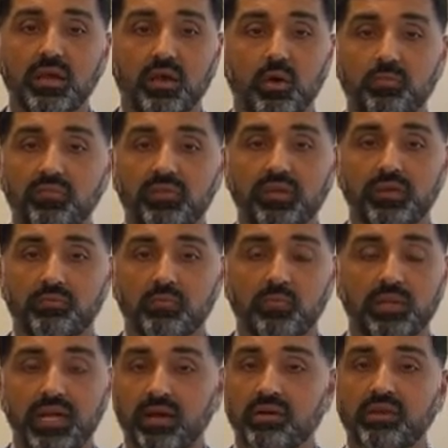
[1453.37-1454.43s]
Hopefully,
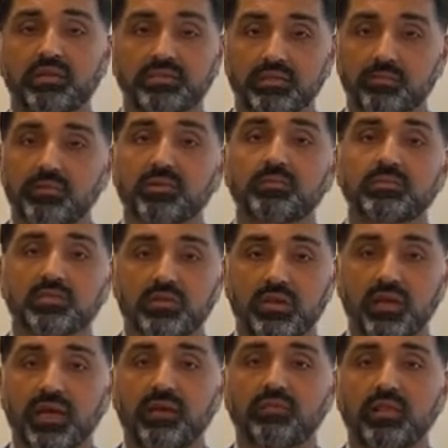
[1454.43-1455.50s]
without any symptoms,
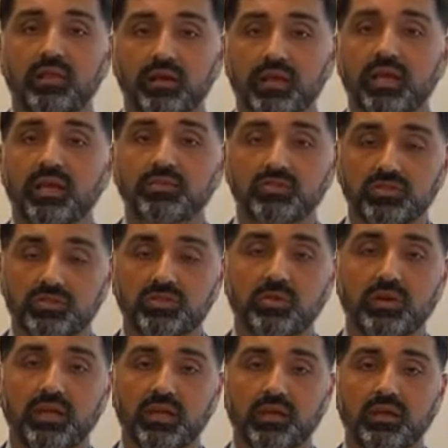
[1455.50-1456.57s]
should have the lung cancer
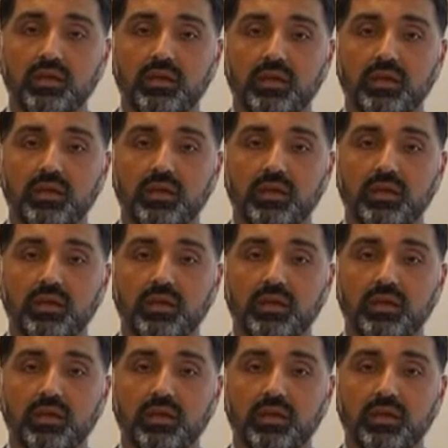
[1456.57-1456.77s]
screening.